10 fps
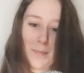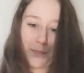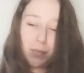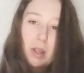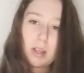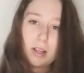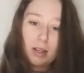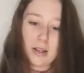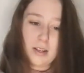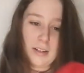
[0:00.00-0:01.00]
one.
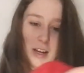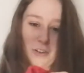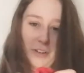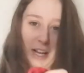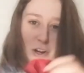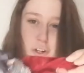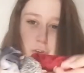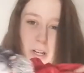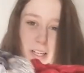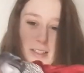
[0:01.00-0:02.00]
They are really
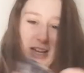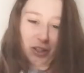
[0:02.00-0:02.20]
good quality.